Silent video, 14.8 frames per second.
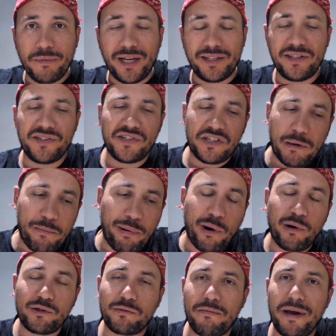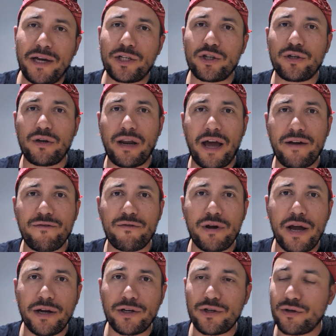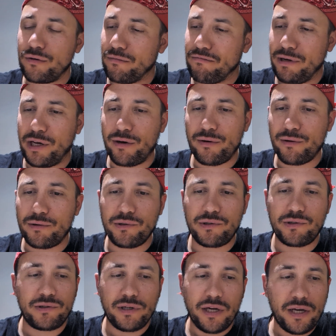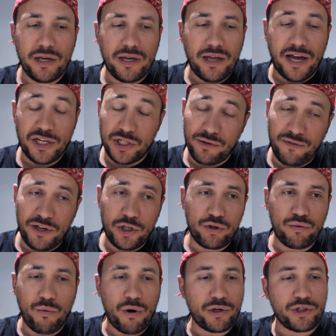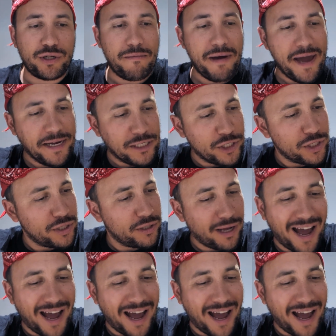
This is a post match live reaction because I just finished to watch the match.